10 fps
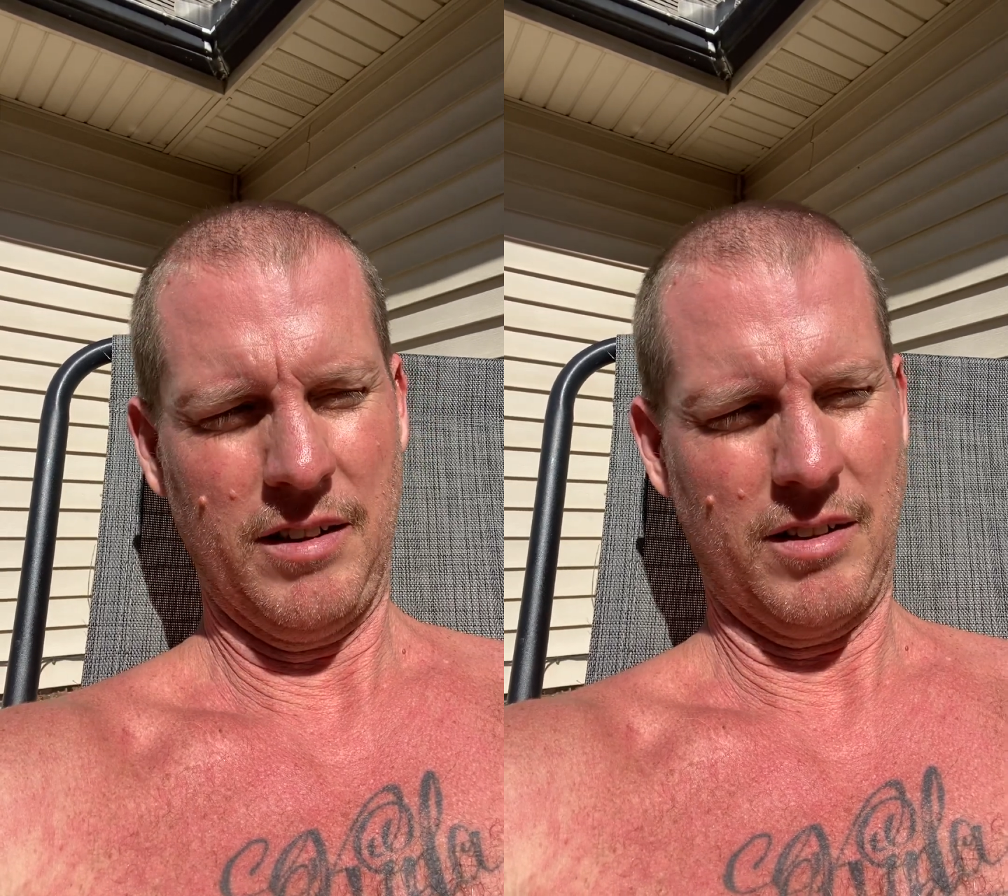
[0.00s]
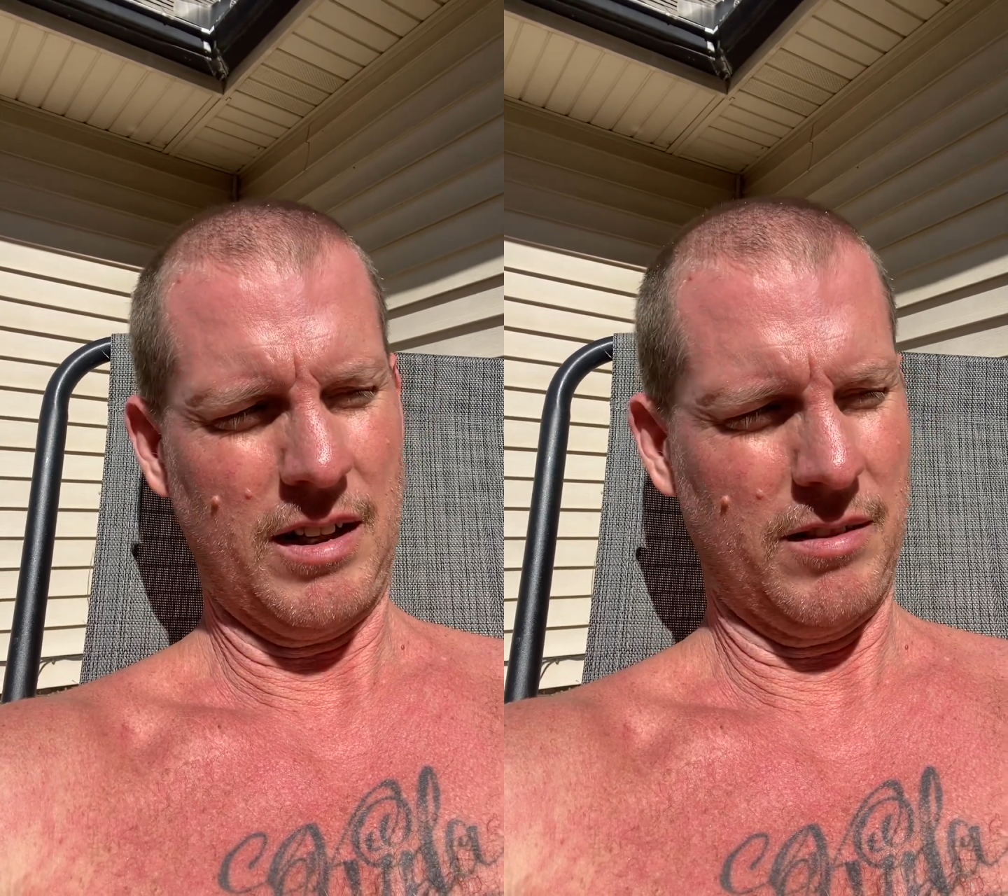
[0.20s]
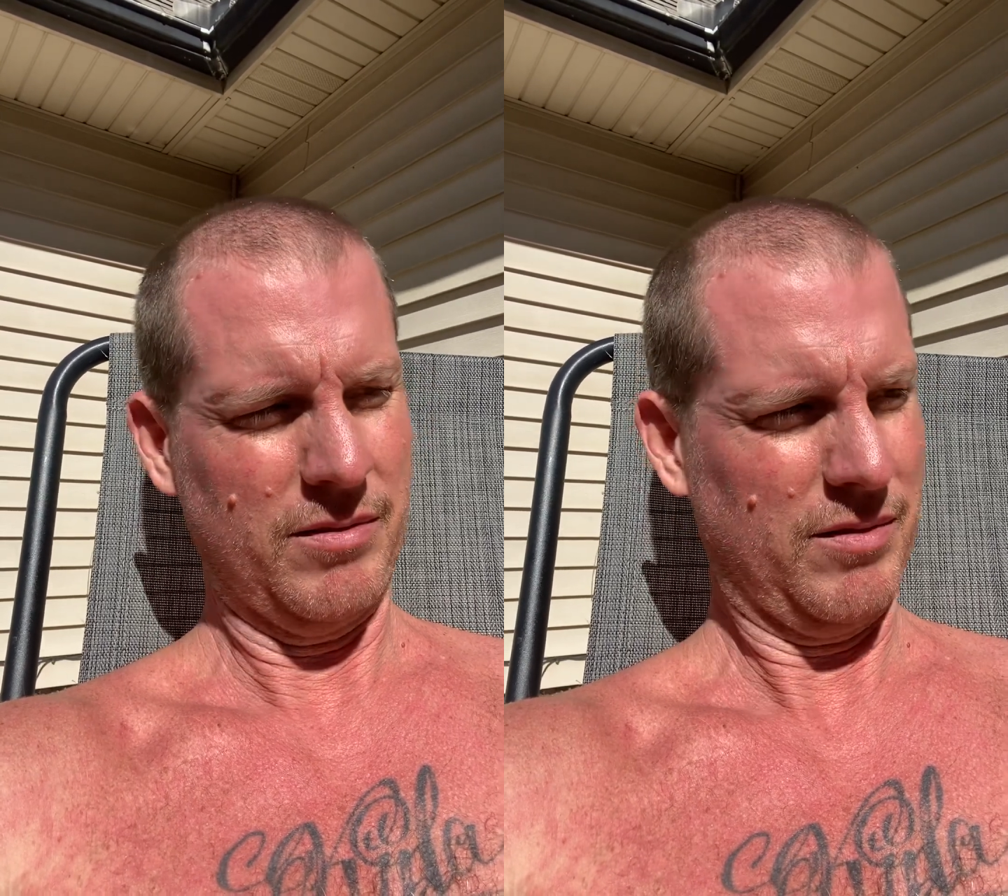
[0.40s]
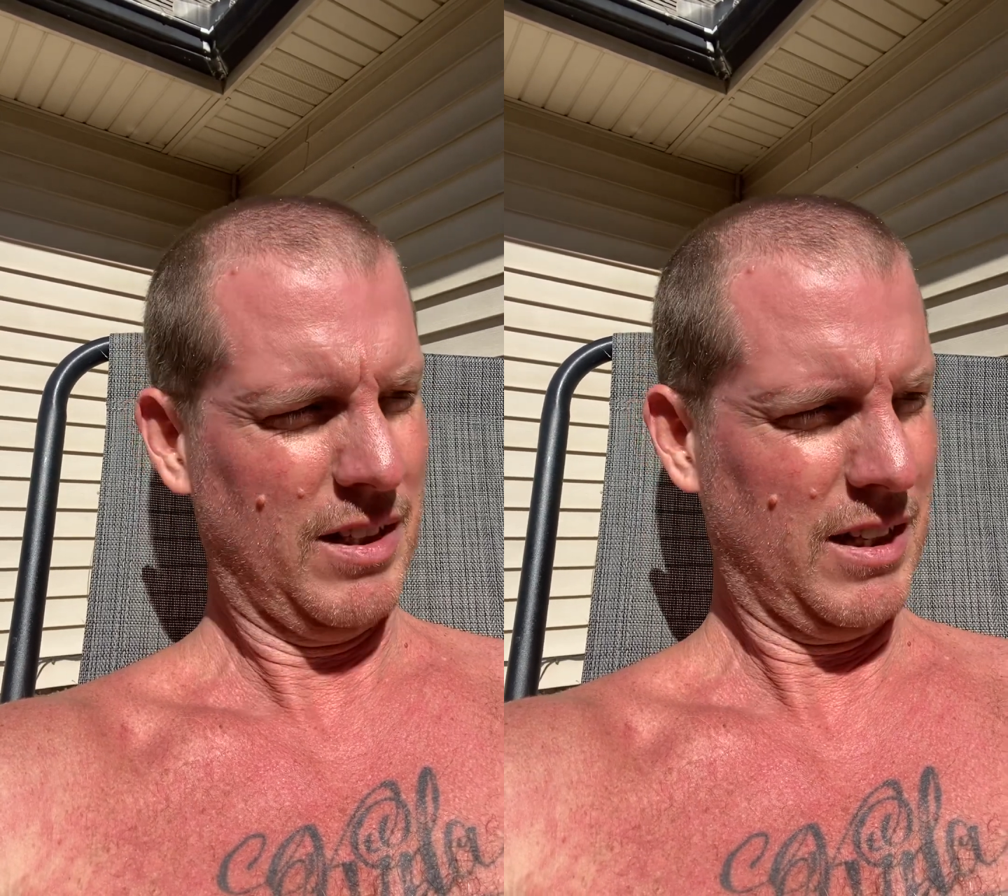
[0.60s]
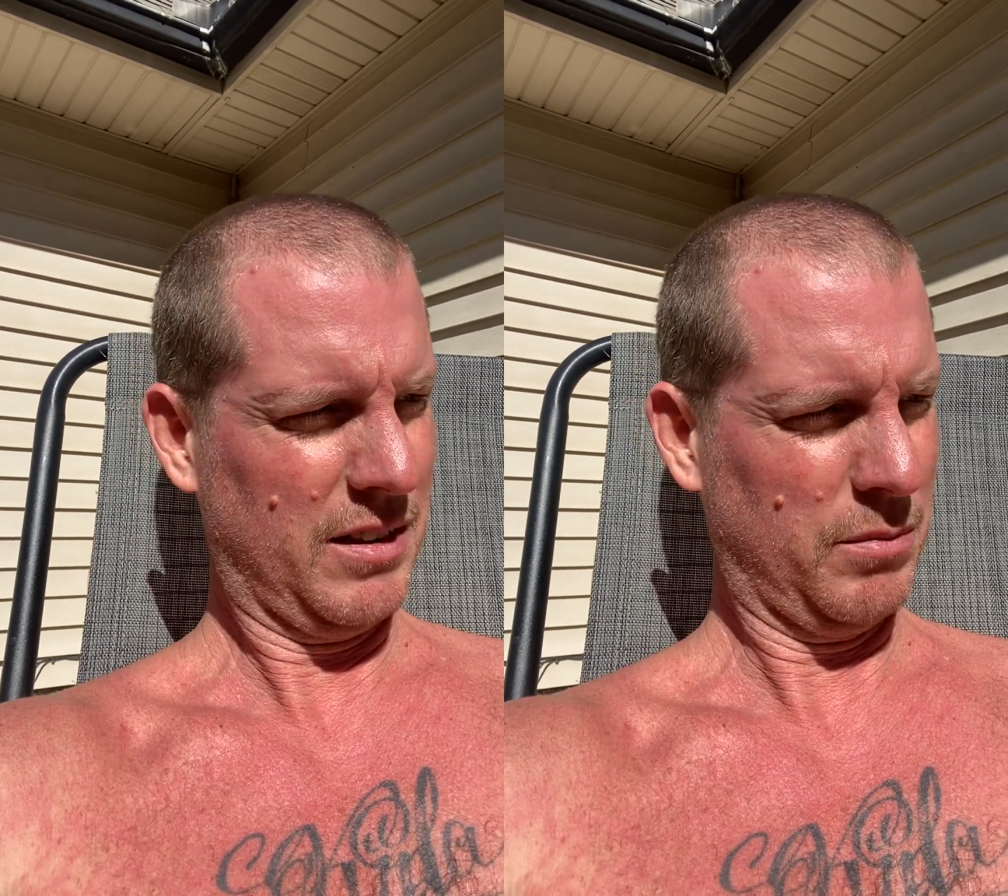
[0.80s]
I'll
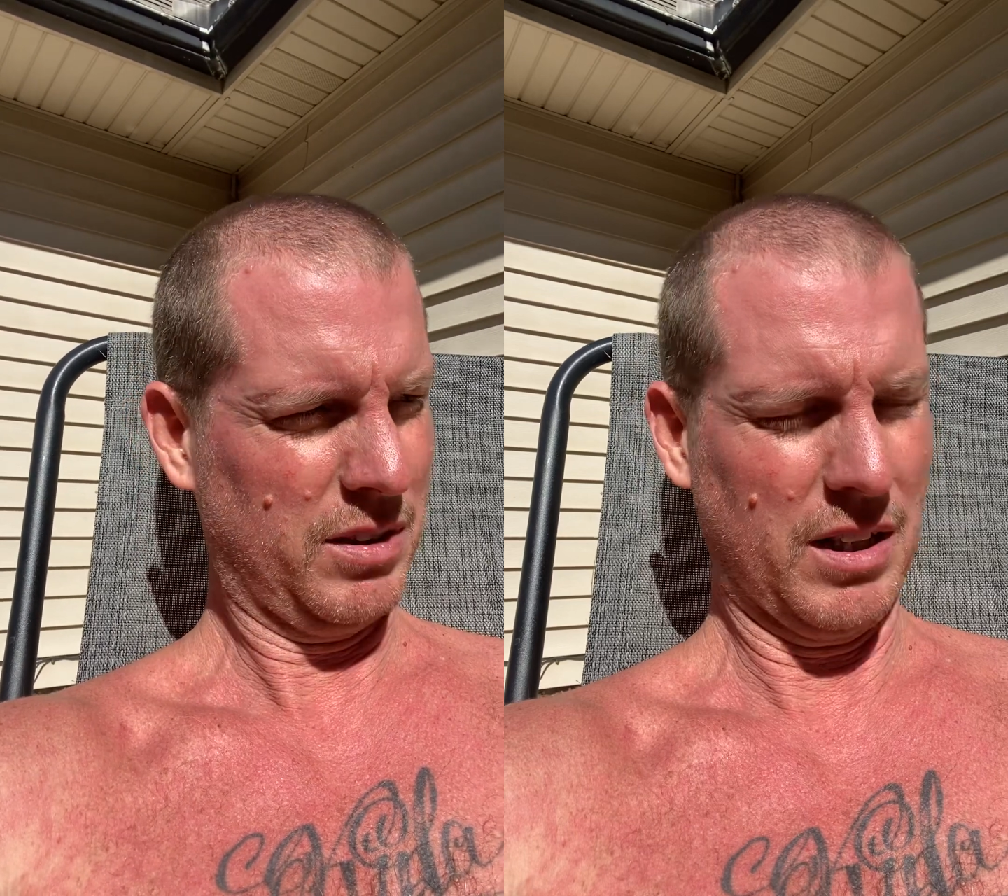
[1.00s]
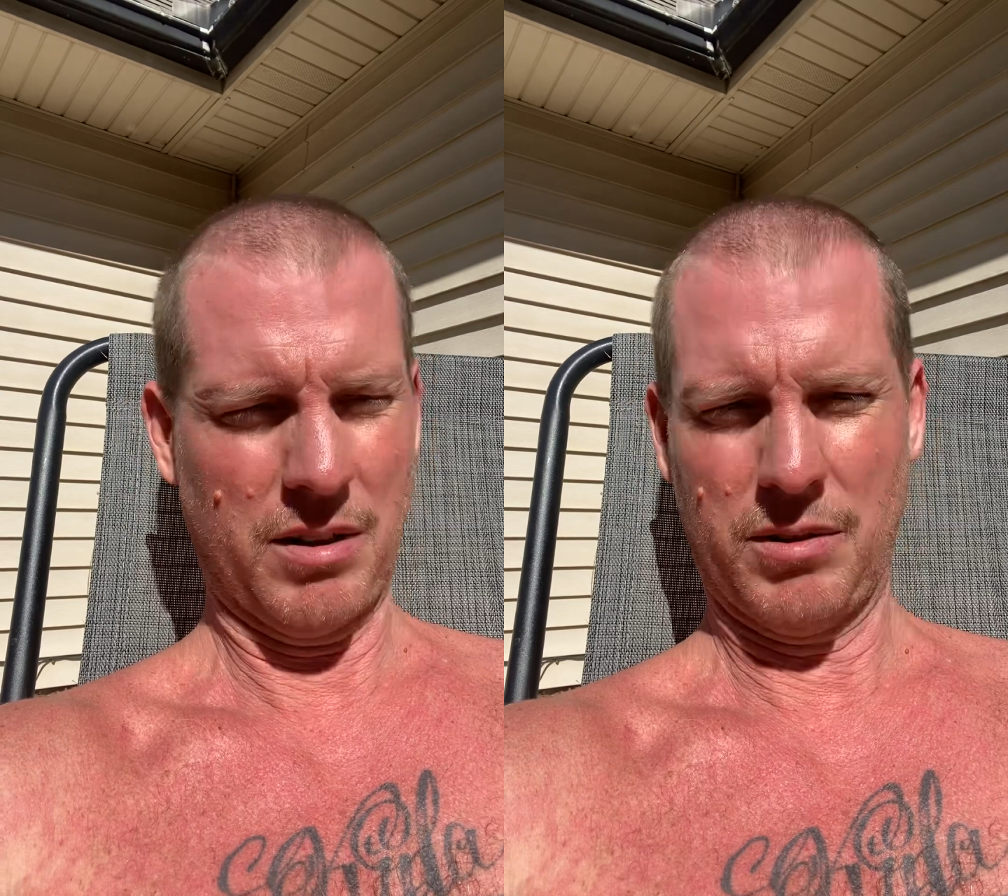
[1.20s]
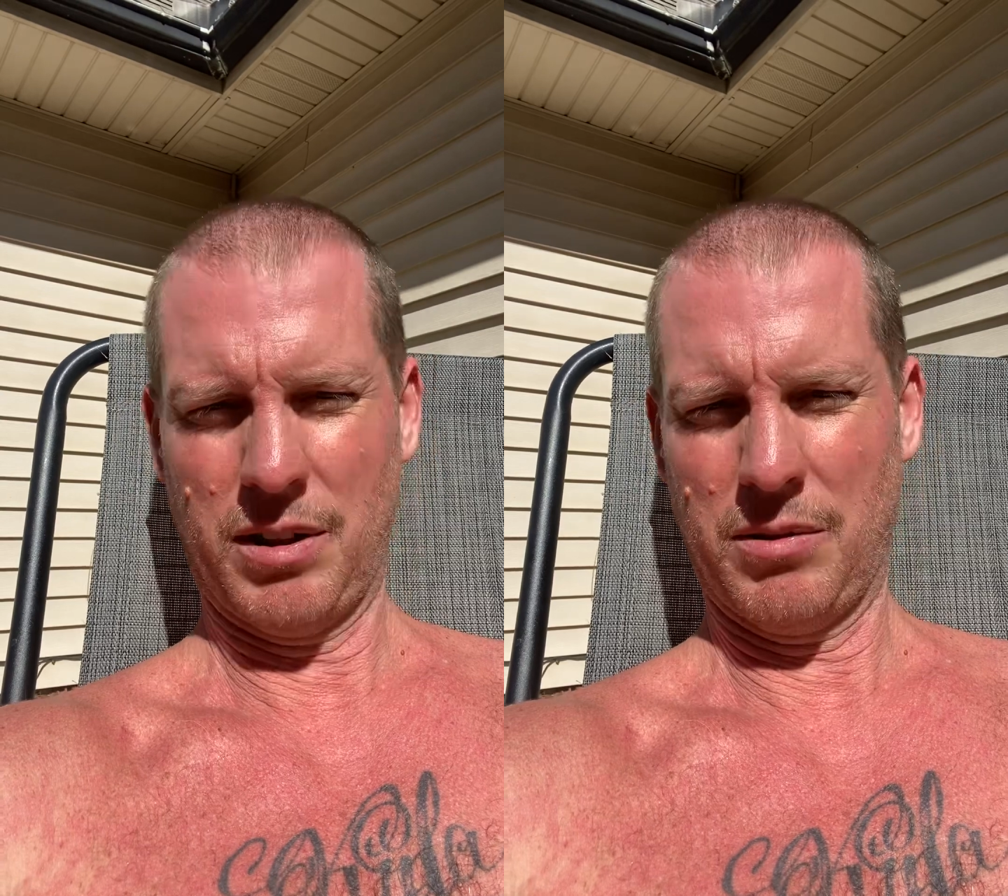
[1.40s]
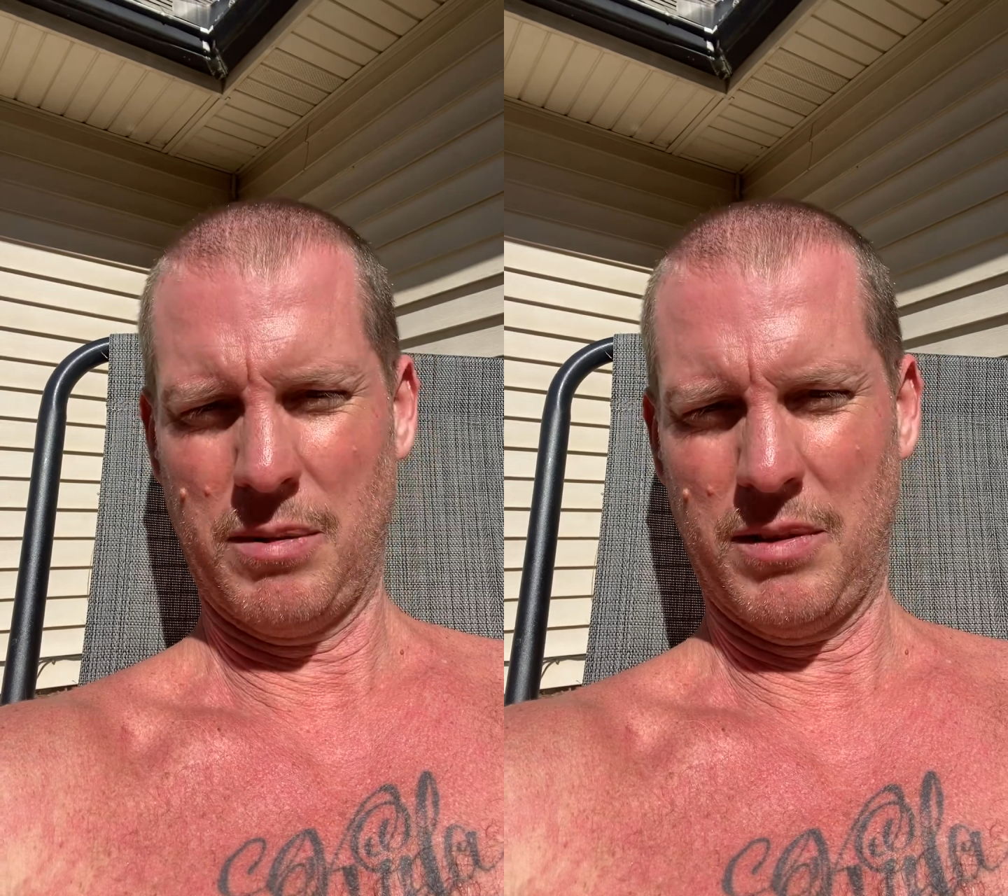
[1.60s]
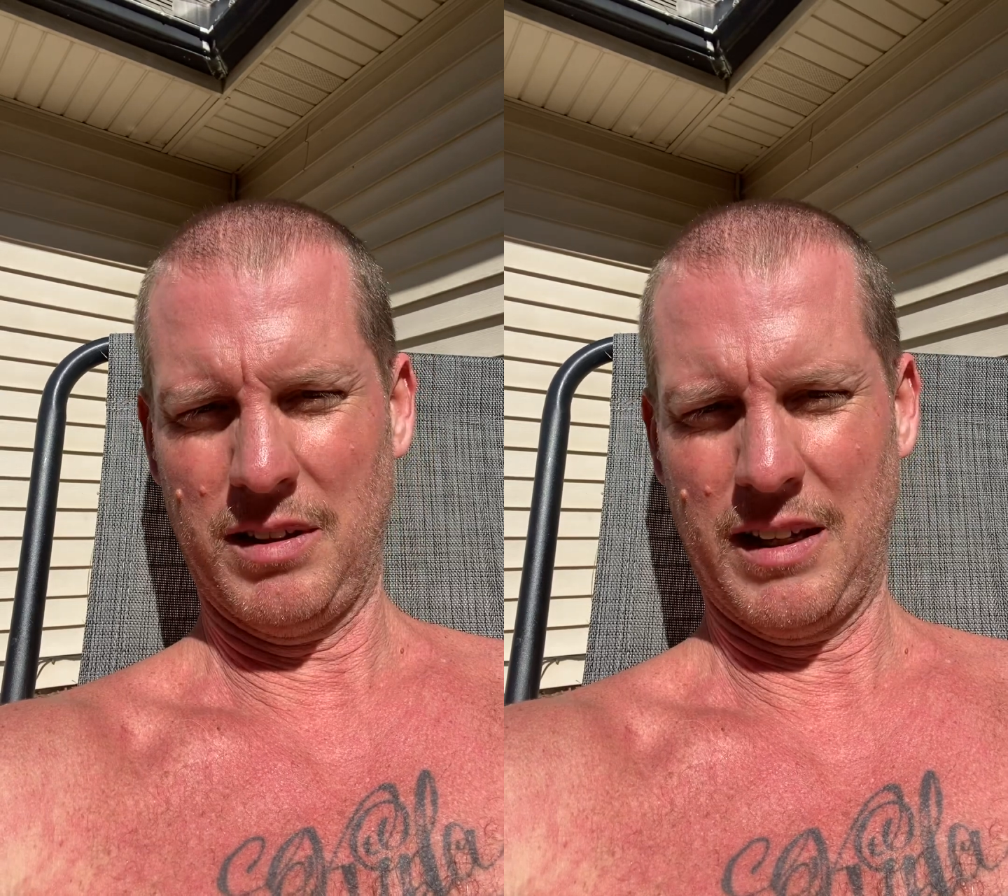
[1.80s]
hit some steroid cream
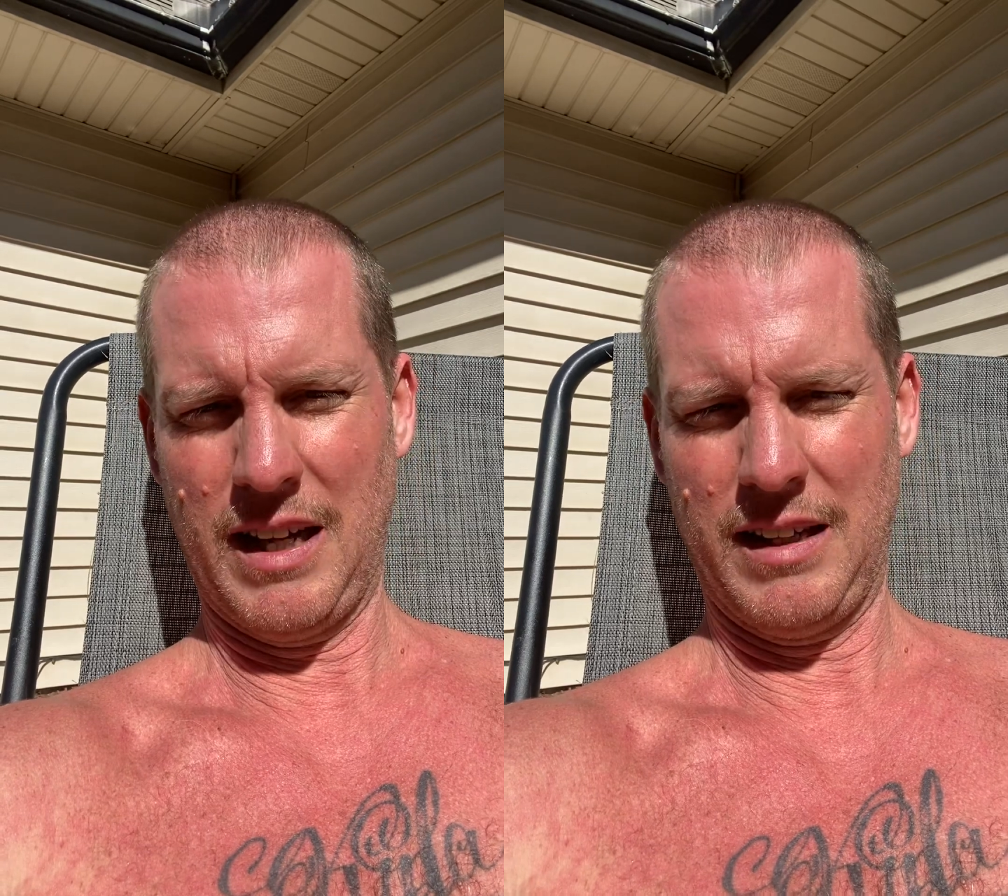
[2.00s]
on that,